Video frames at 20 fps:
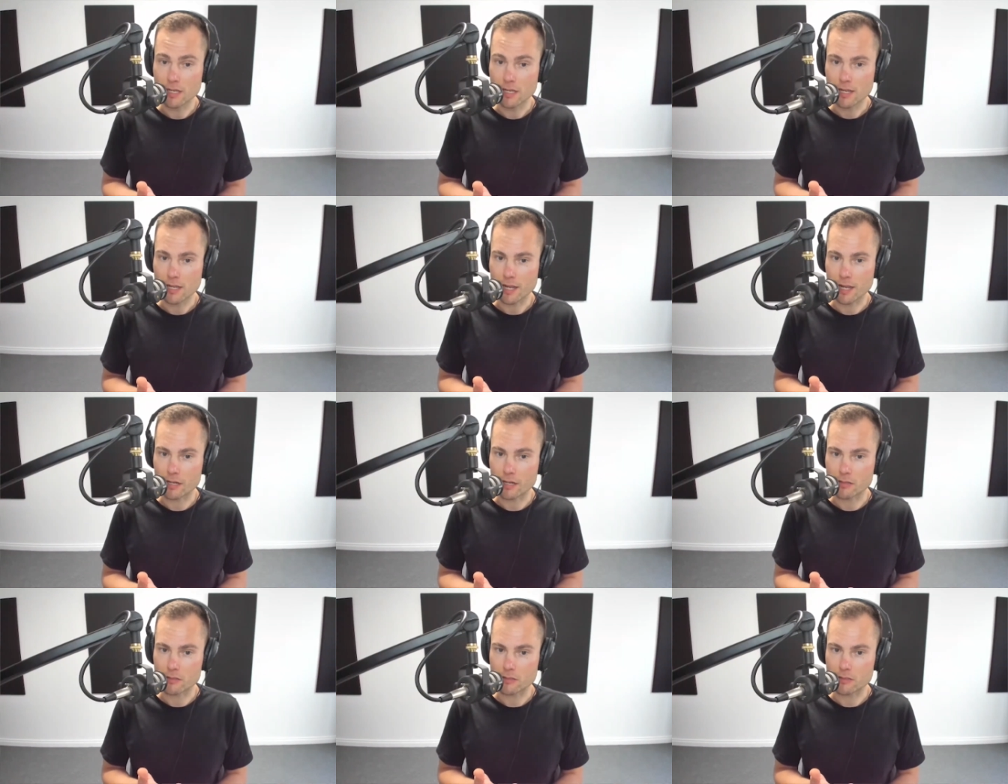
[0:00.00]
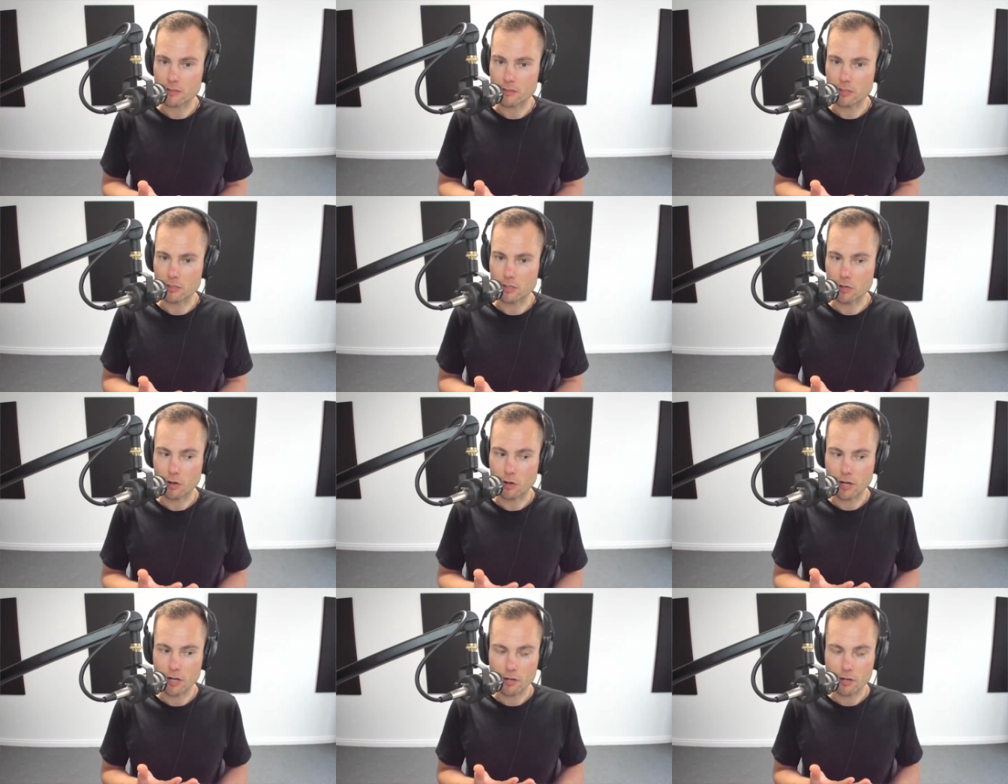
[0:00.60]
and you
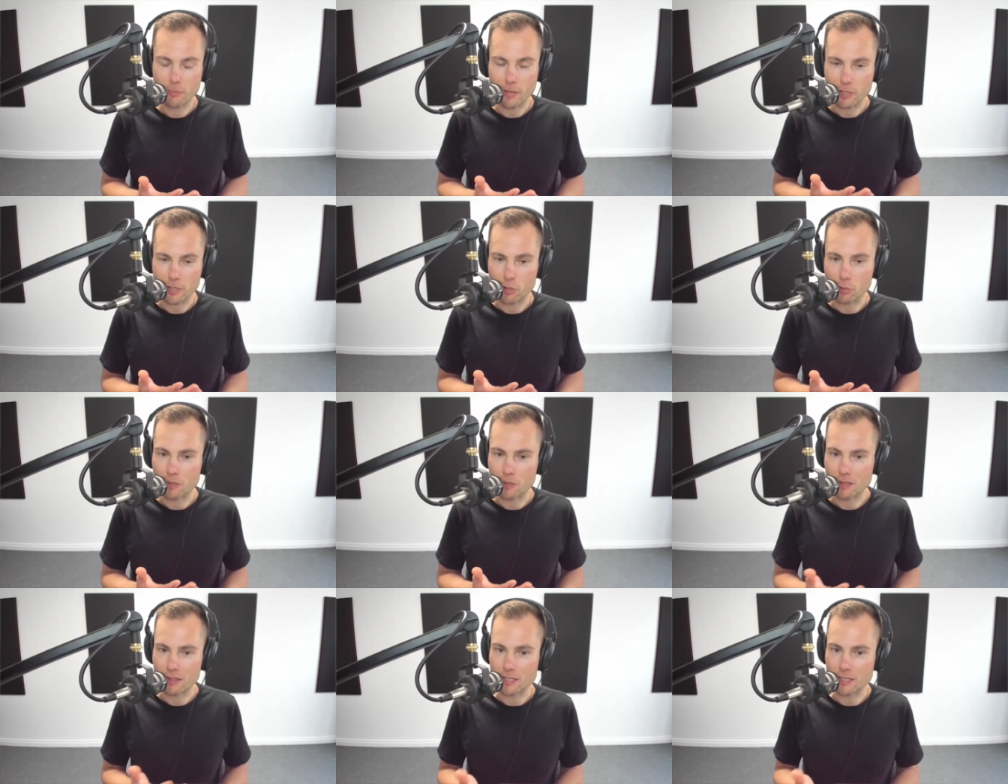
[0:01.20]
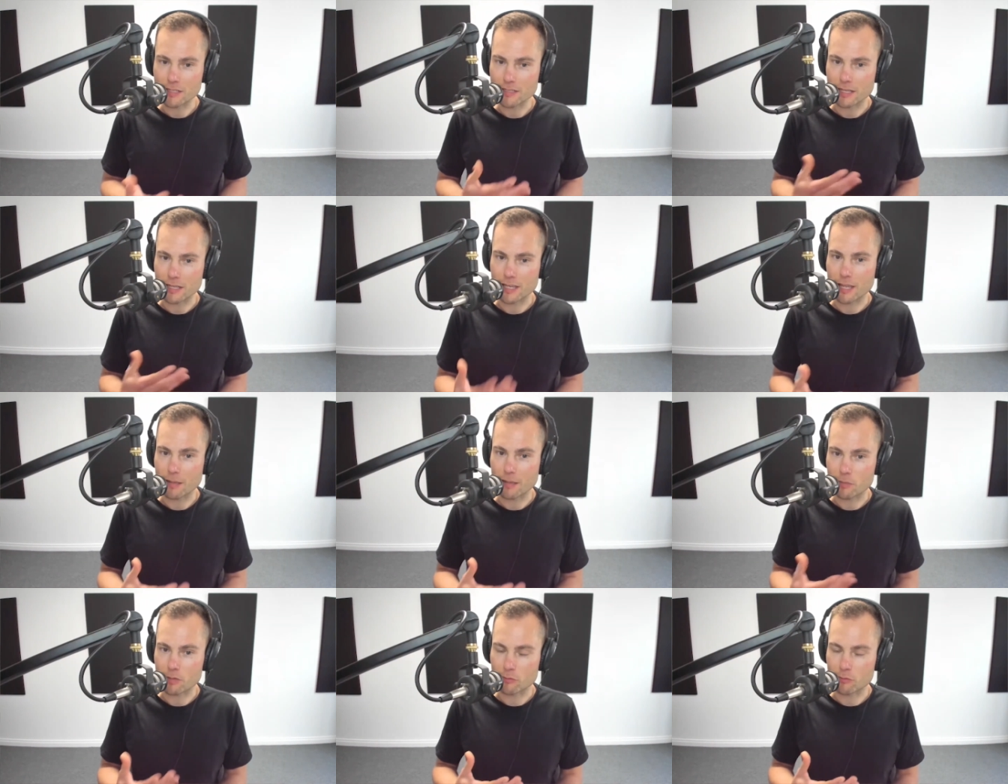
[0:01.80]
know i don't know about you but things that
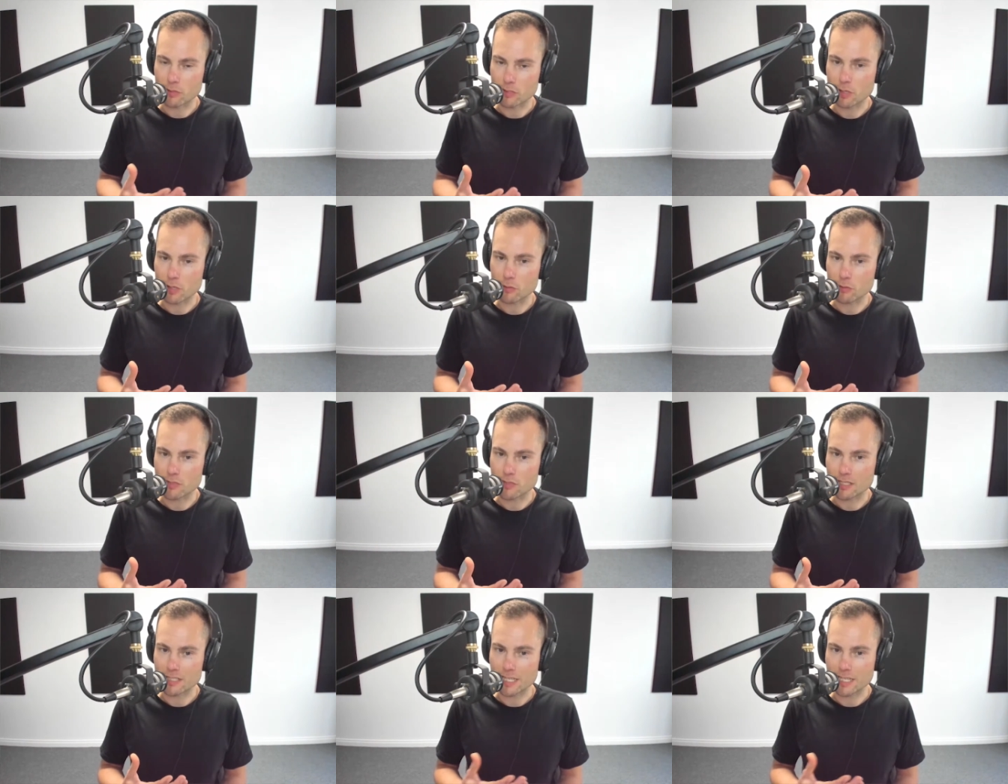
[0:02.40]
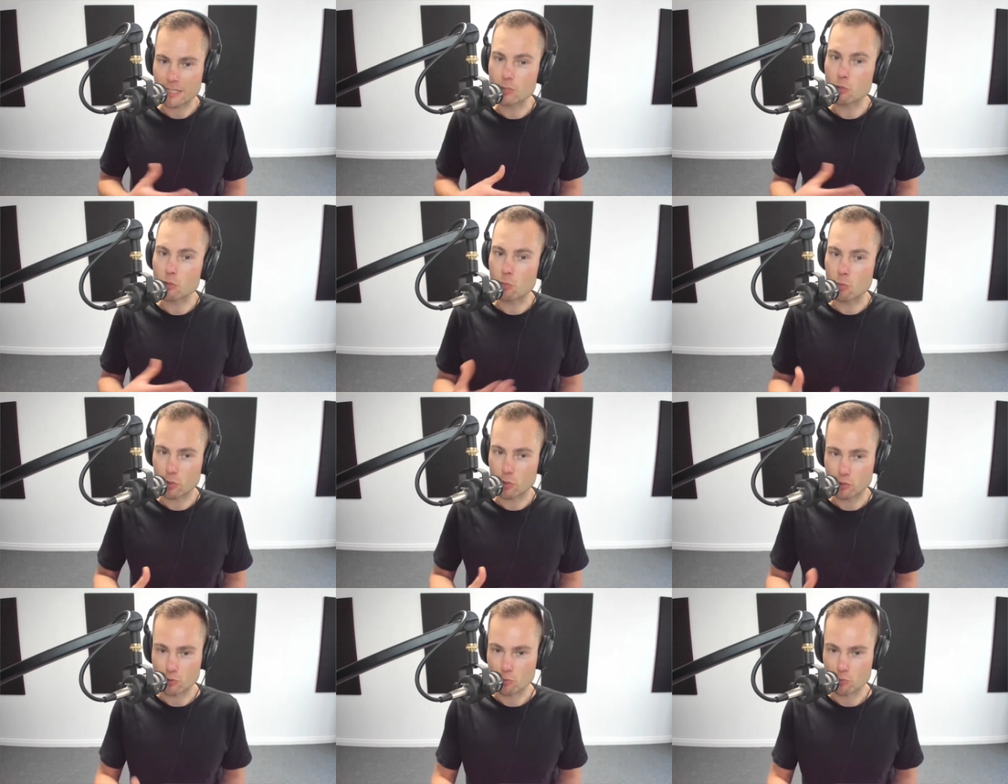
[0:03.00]
get me results i tend to
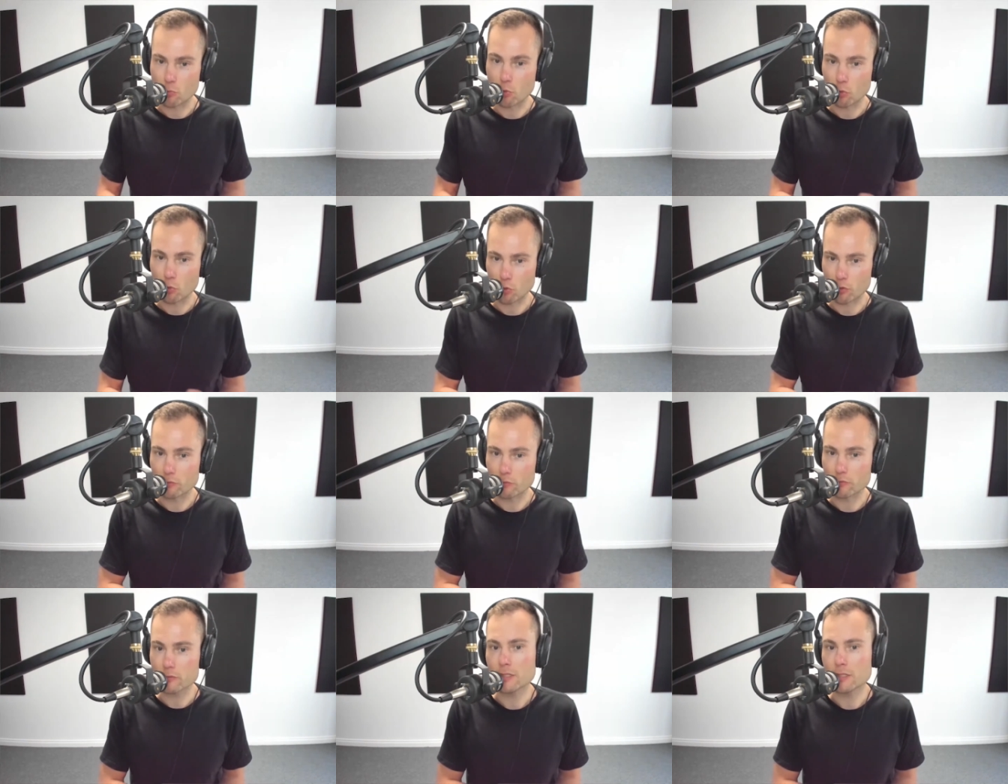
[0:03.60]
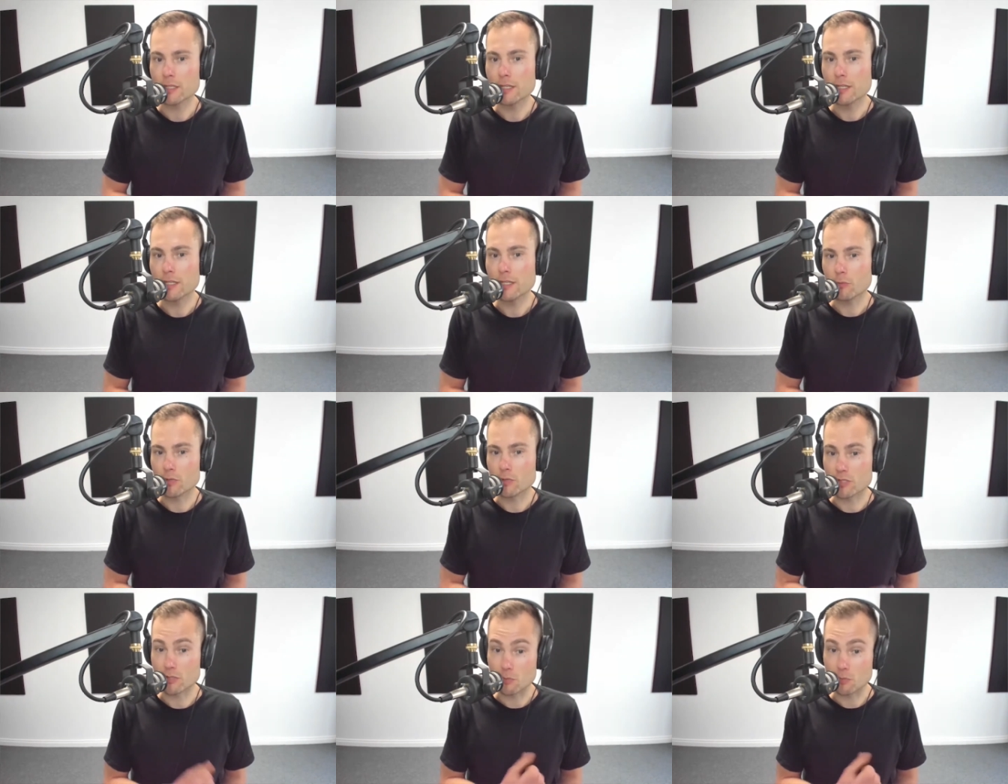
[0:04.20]
want to do more of
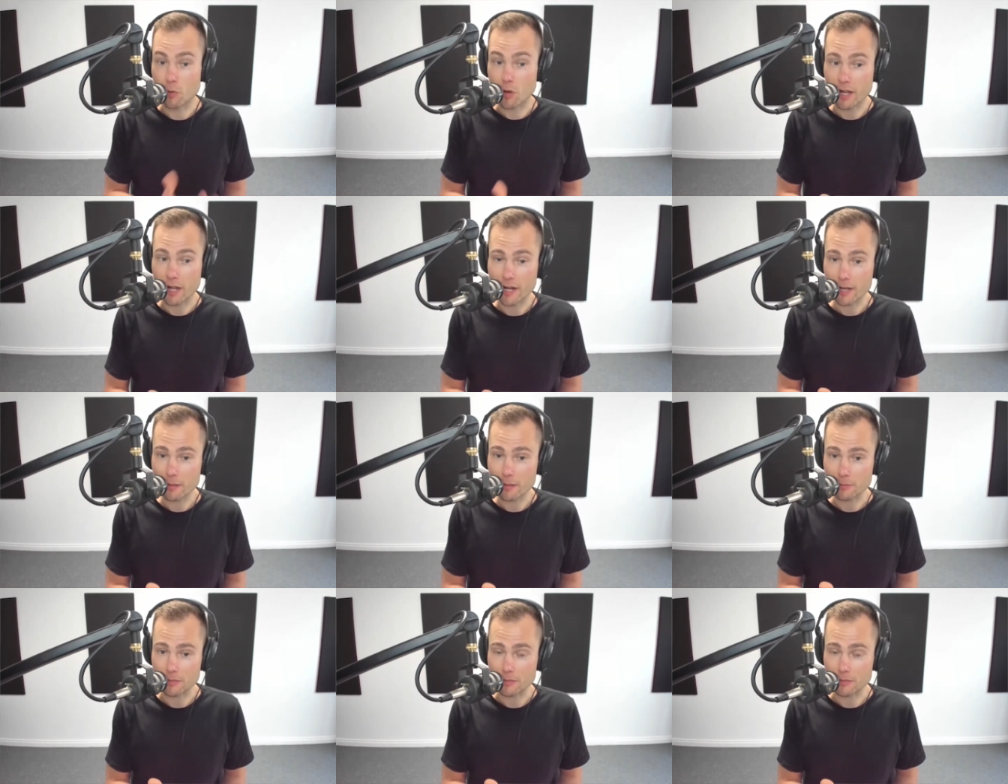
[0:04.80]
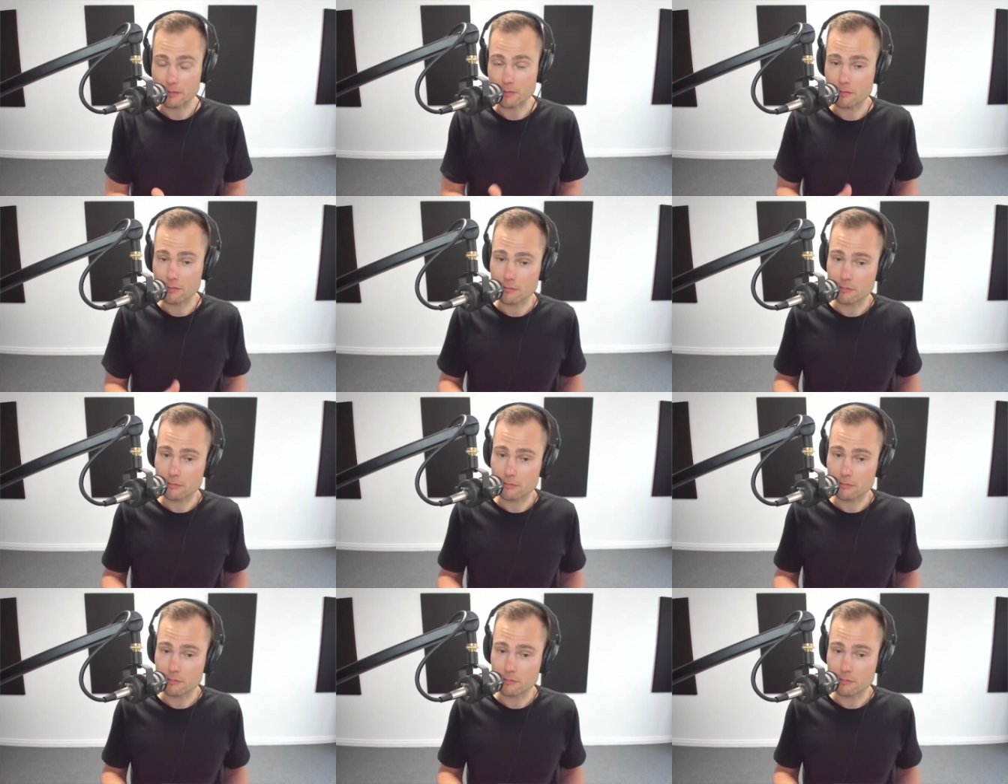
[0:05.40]
yeah. which is why it happens